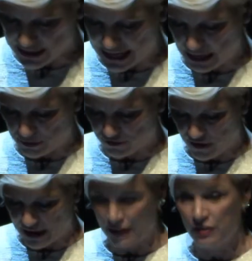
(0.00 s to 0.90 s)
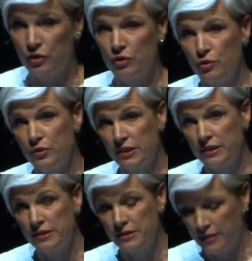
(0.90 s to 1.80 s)
take up the fight? And the good news
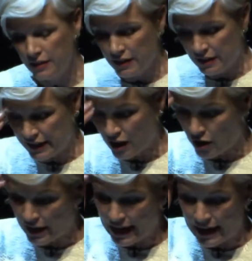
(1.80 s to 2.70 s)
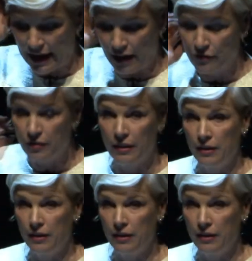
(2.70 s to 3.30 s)
is they already have.